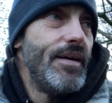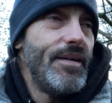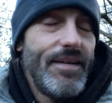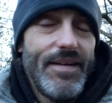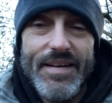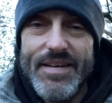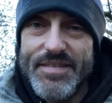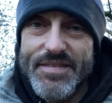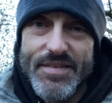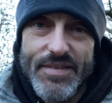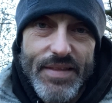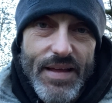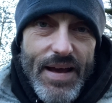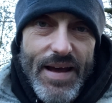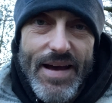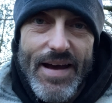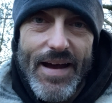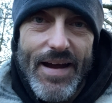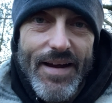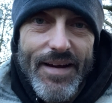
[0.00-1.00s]
it's
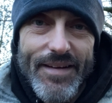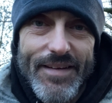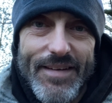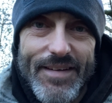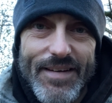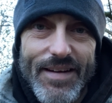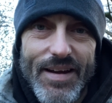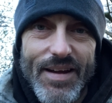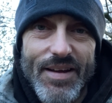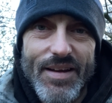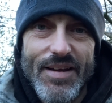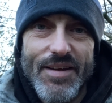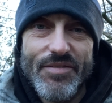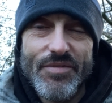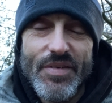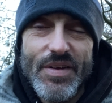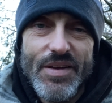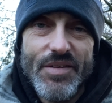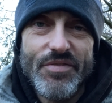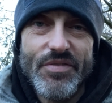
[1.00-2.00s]
there. You know, if,
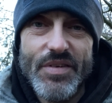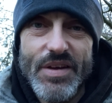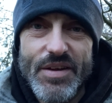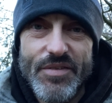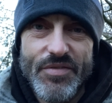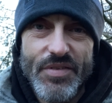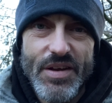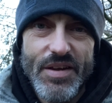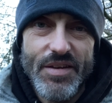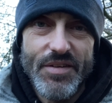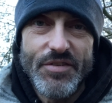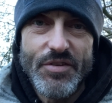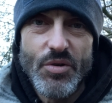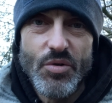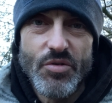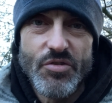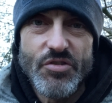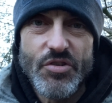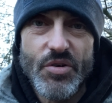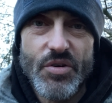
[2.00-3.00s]
if, if it is
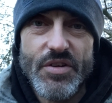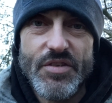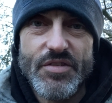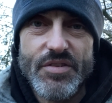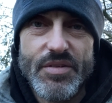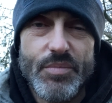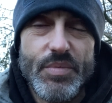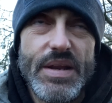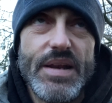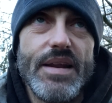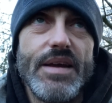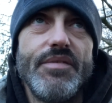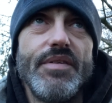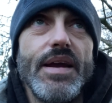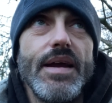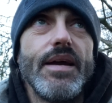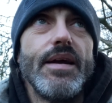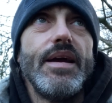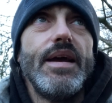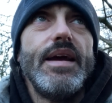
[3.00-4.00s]
your choice to be
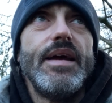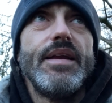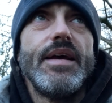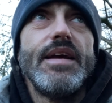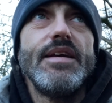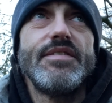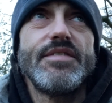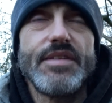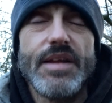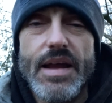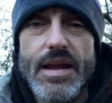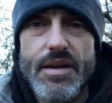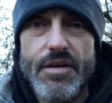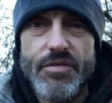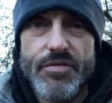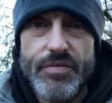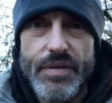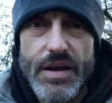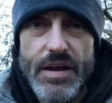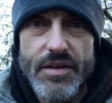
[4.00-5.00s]
living in a state of
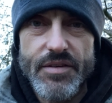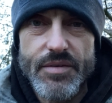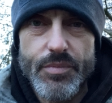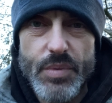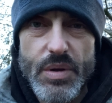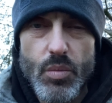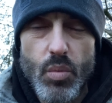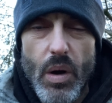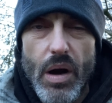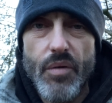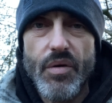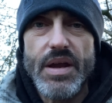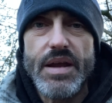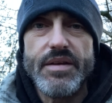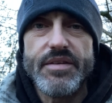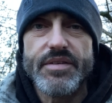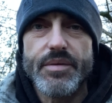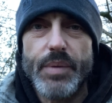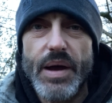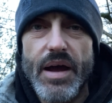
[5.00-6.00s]
fear, to be
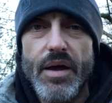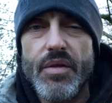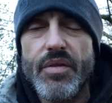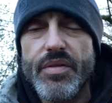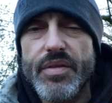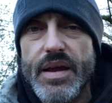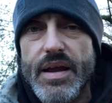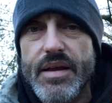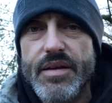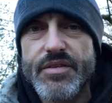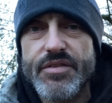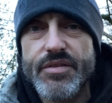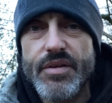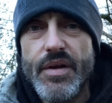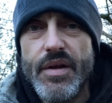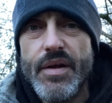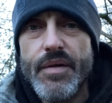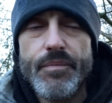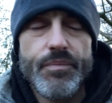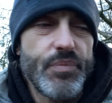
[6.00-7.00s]
worried about things,
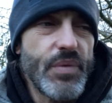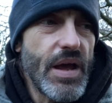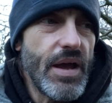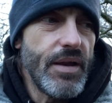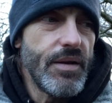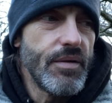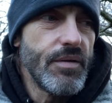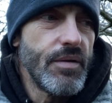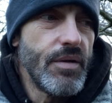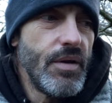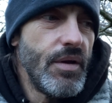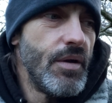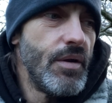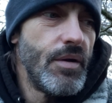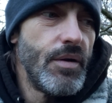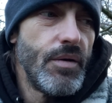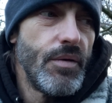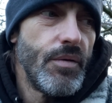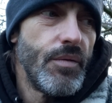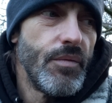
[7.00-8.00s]
then
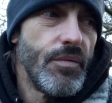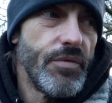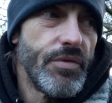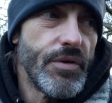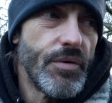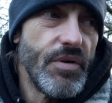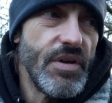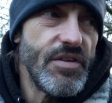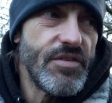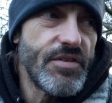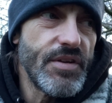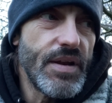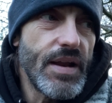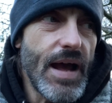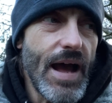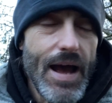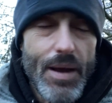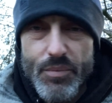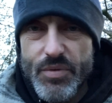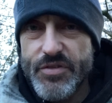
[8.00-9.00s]
there is an
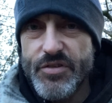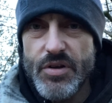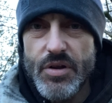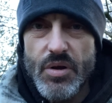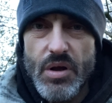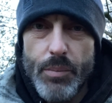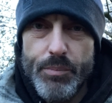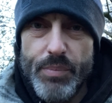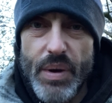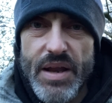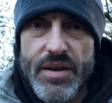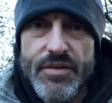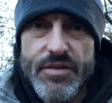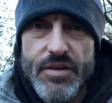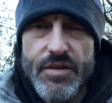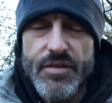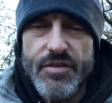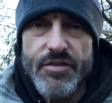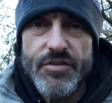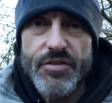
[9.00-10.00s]
absolute
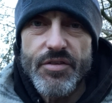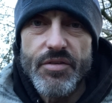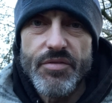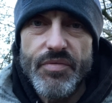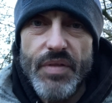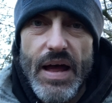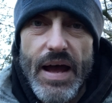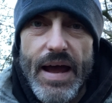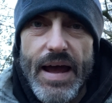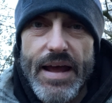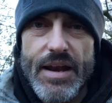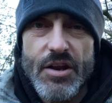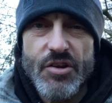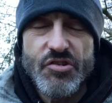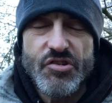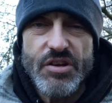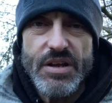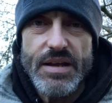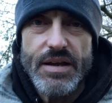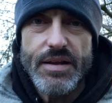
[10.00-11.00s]
abundance of that
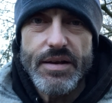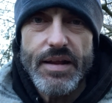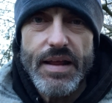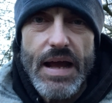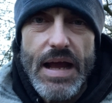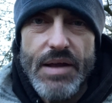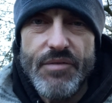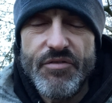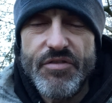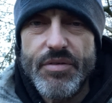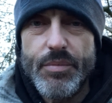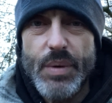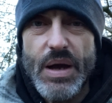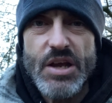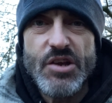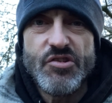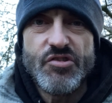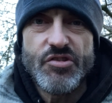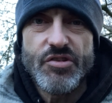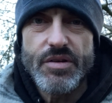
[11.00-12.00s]
energy and that
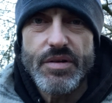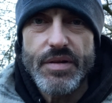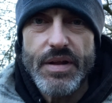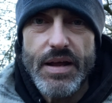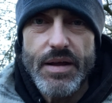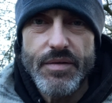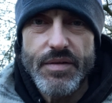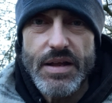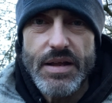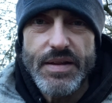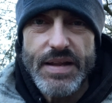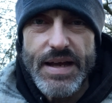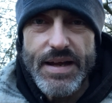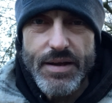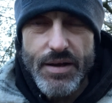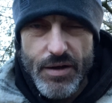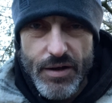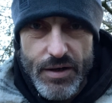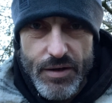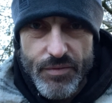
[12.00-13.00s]
information, that, that, that
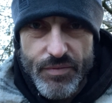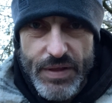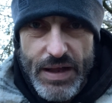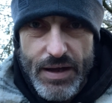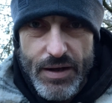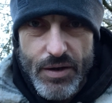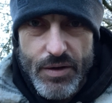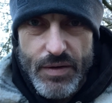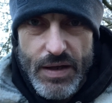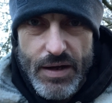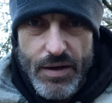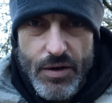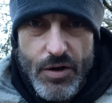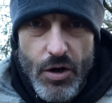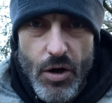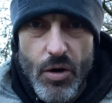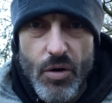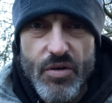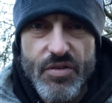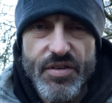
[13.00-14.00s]
kind of that, that
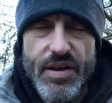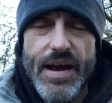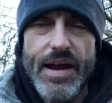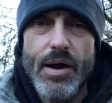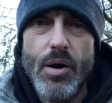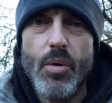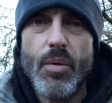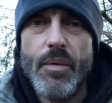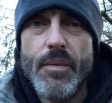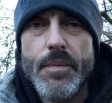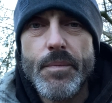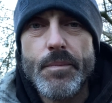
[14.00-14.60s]
cocktail